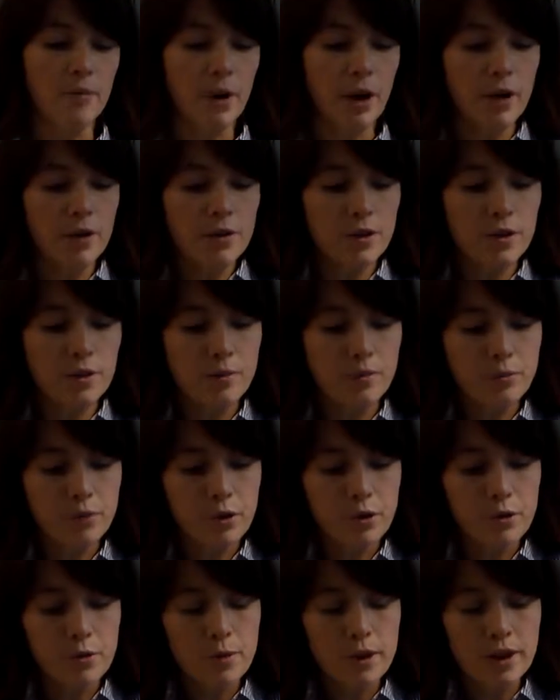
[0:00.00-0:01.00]
But
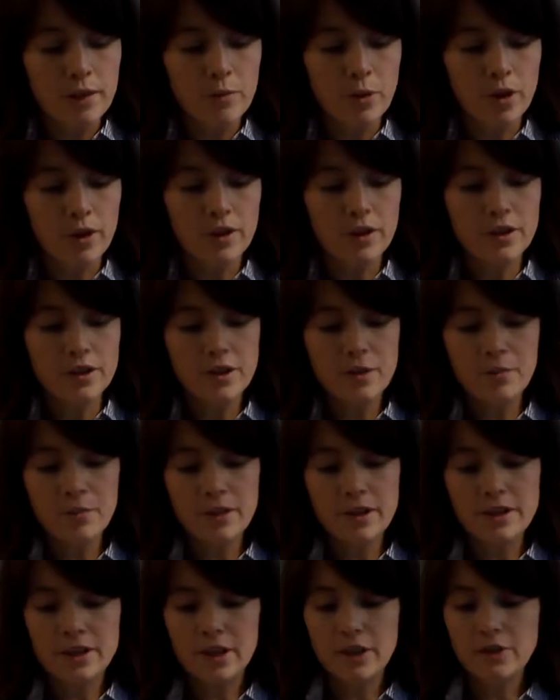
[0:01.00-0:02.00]
probably one of the
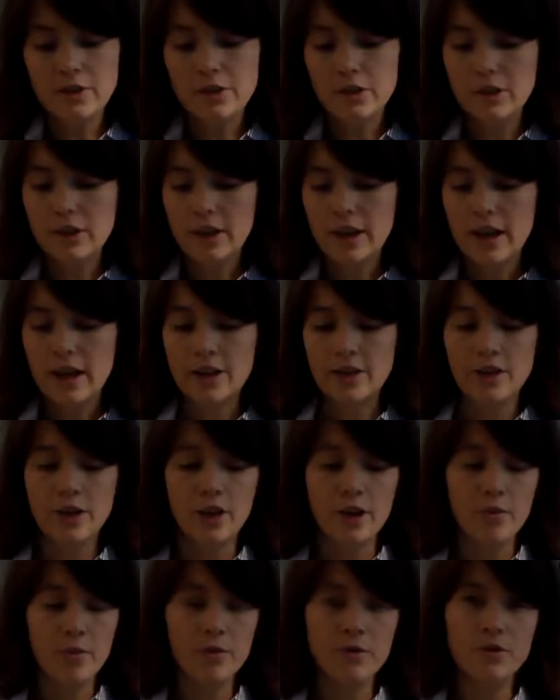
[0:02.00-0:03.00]
simplest things to look at in
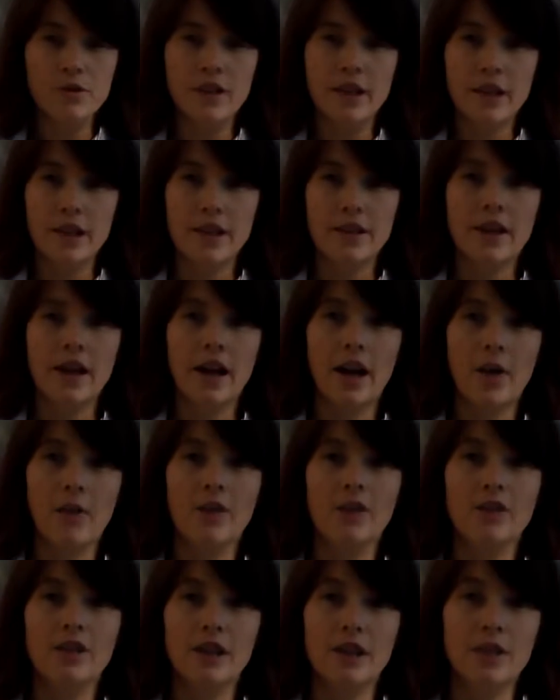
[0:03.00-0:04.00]
terms of tea is how
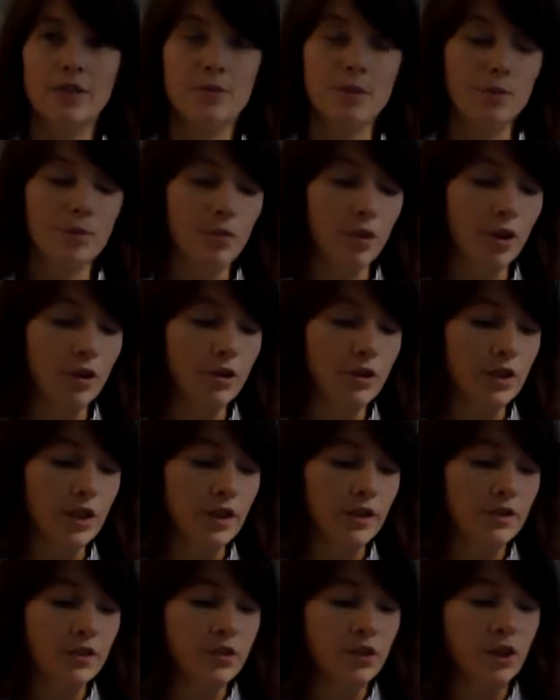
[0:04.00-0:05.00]
the tea has been
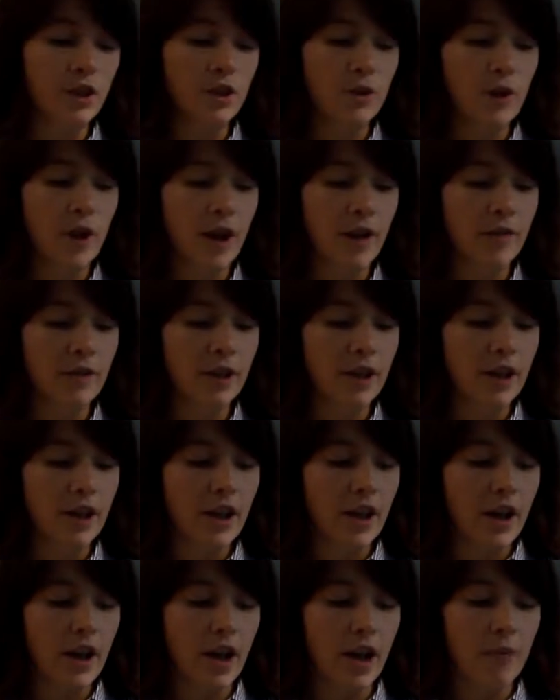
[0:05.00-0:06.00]
processed. So you have
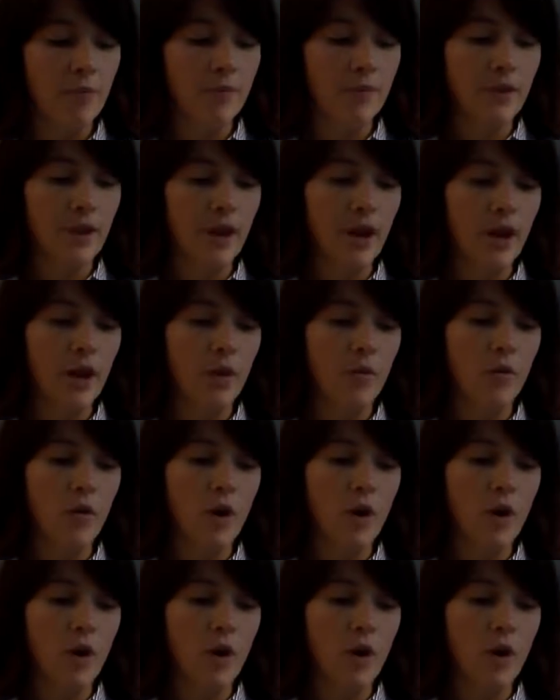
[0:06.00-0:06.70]
a